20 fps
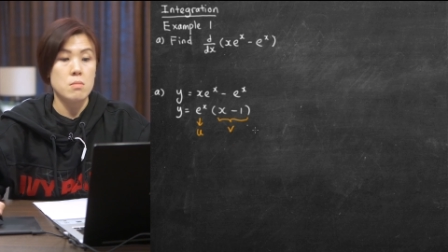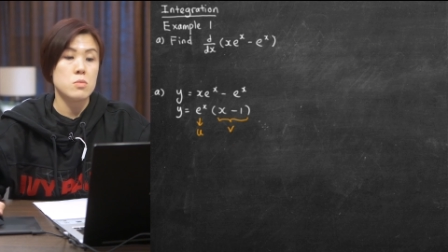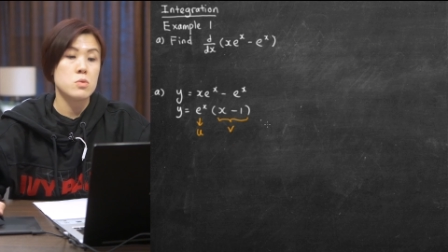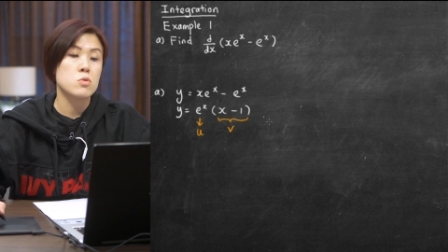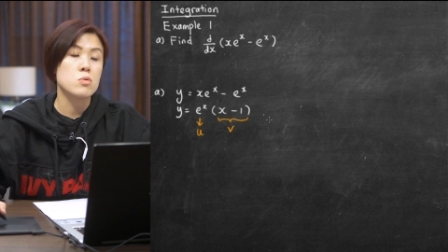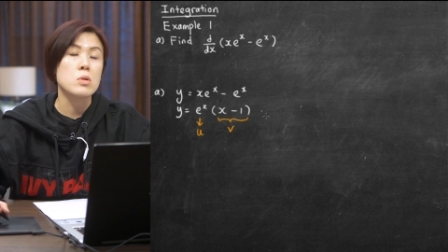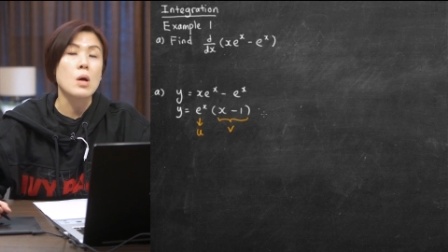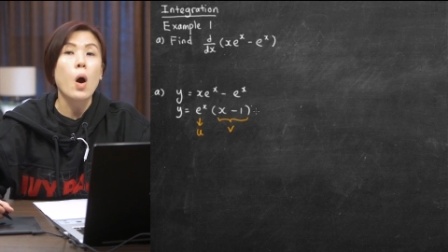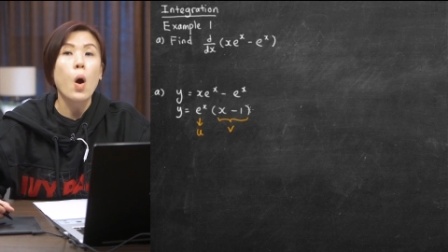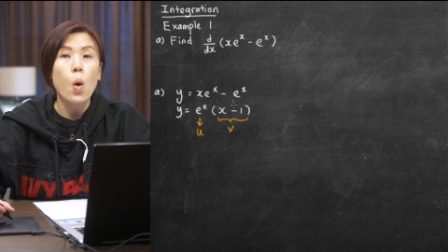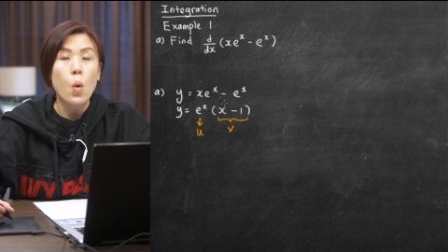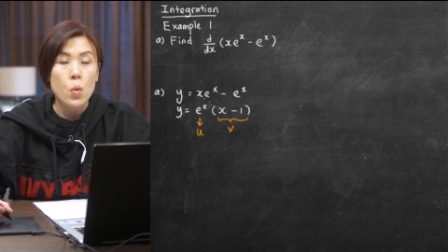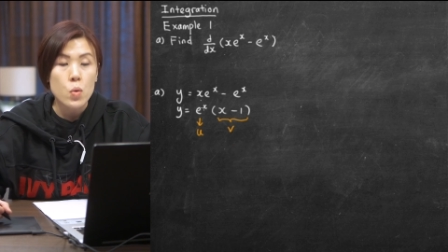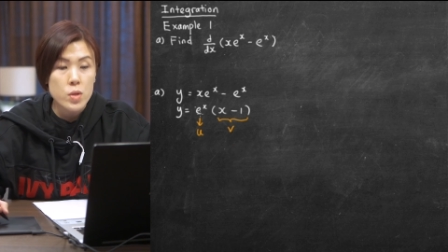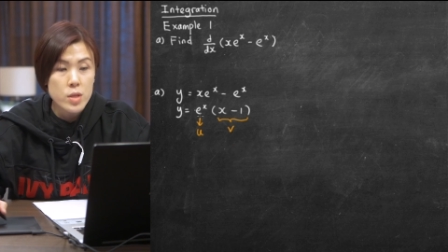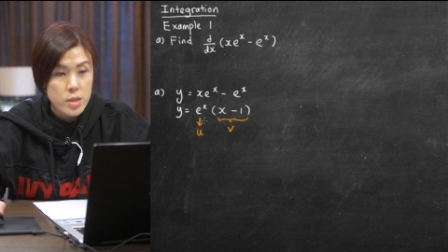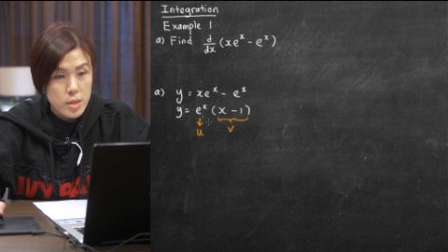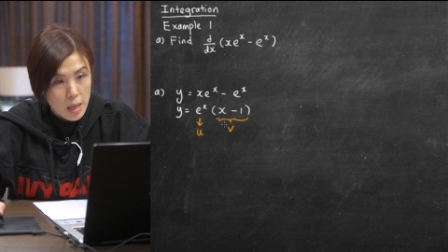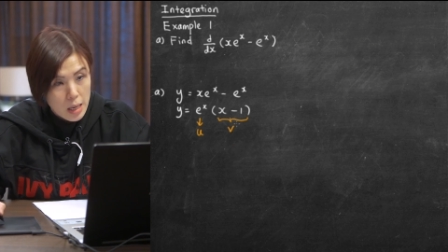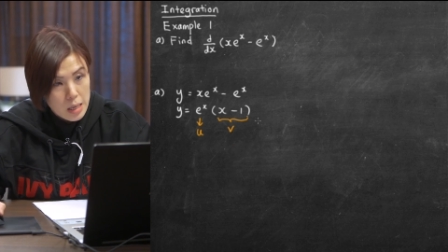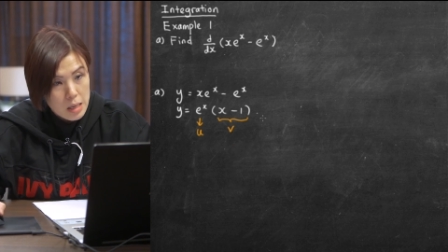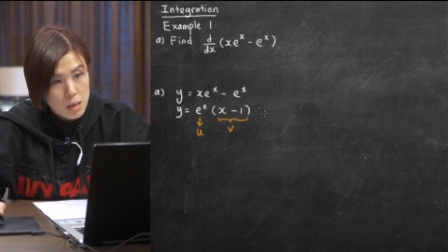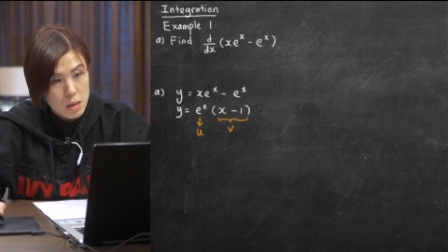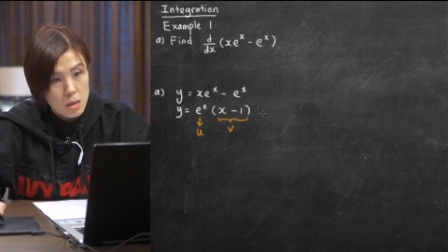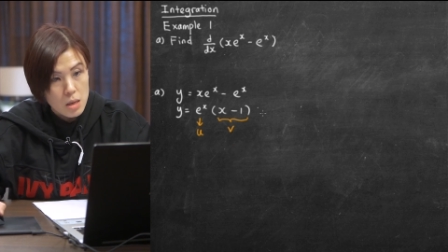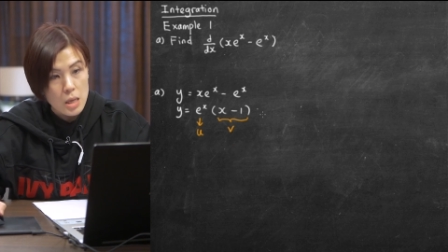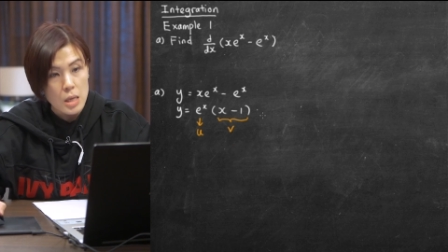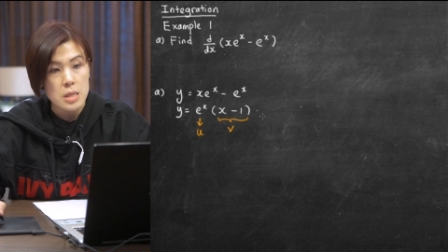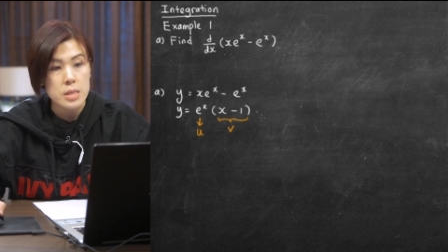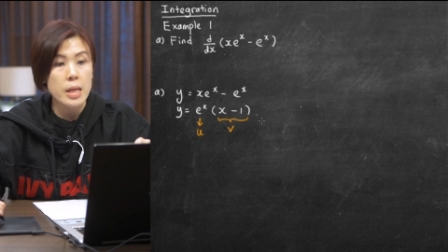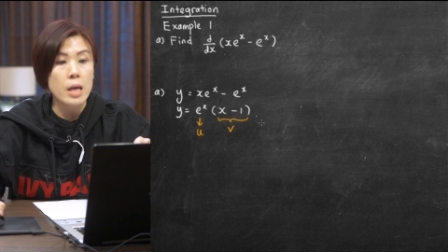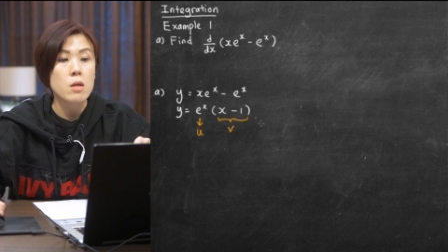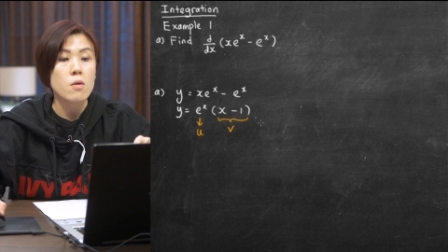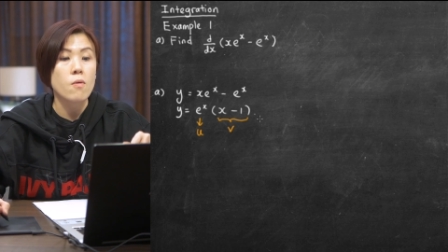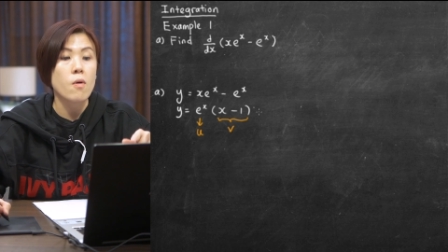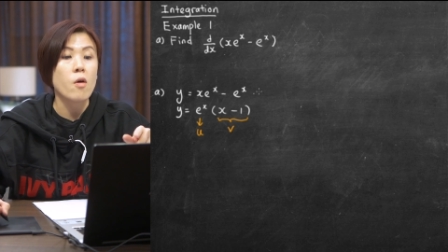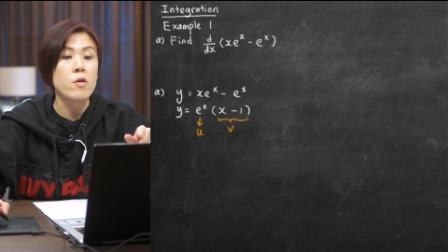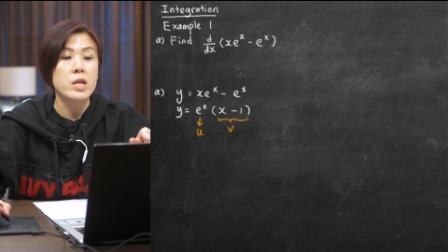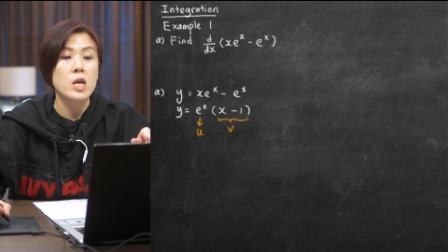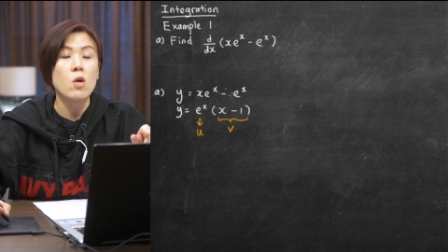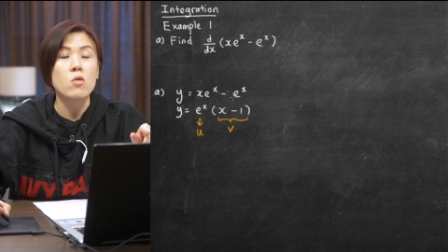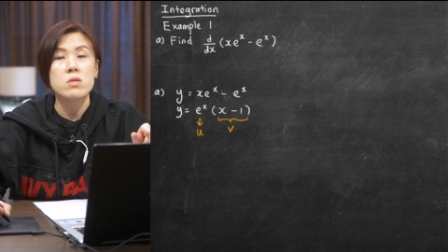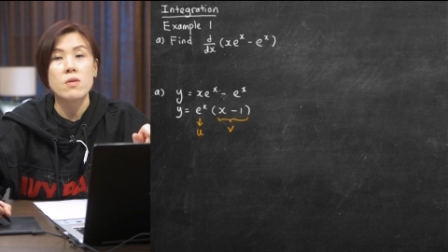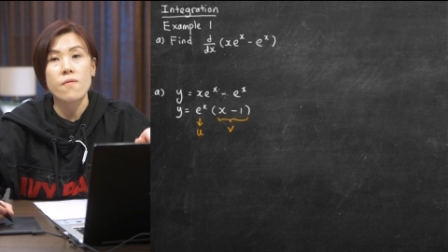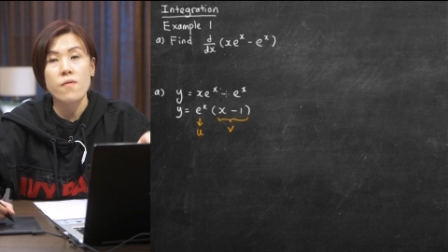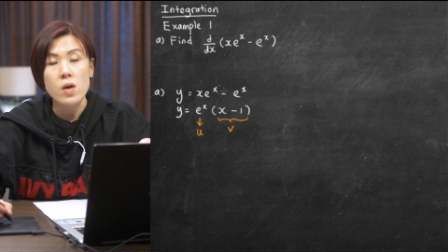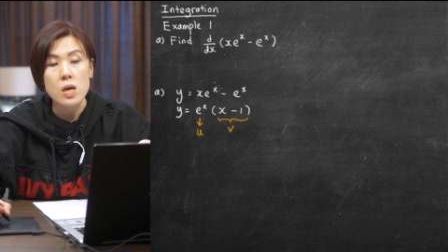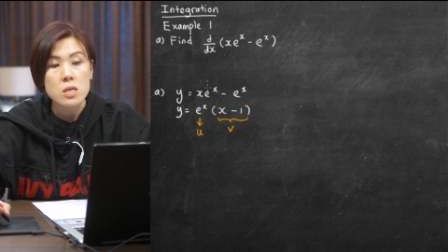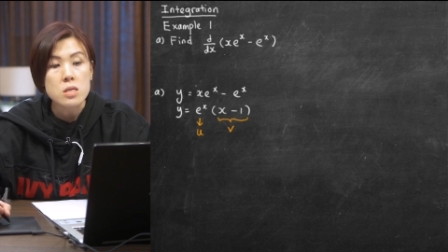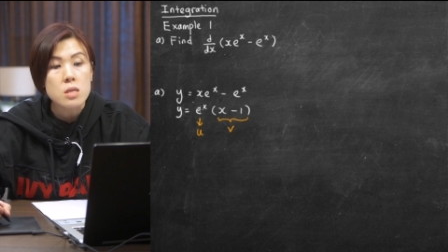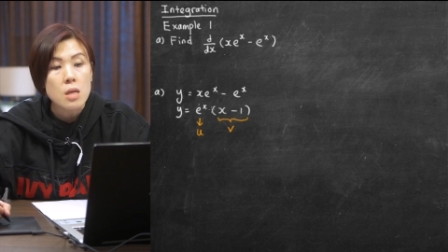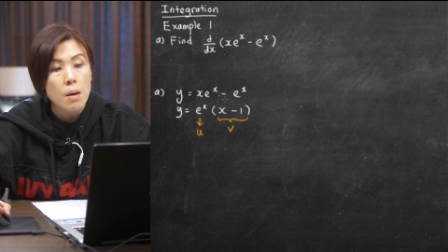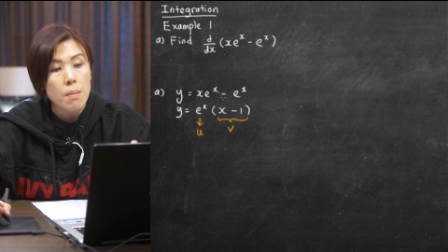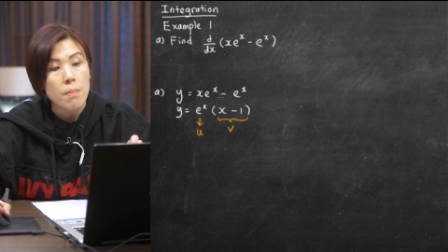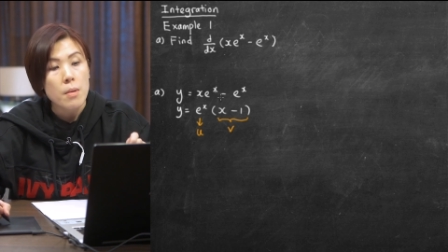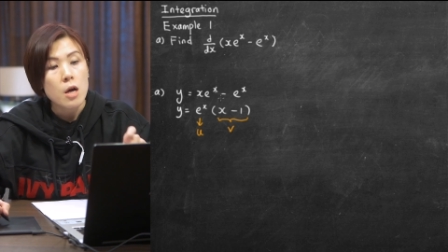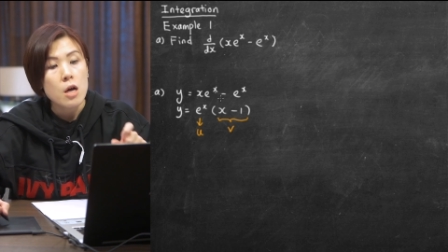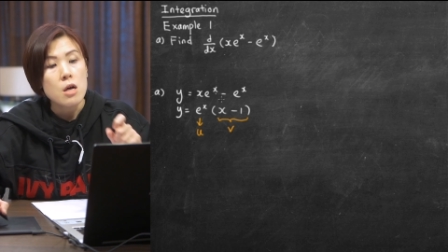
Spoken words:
to the whole thing instead of only on the first term.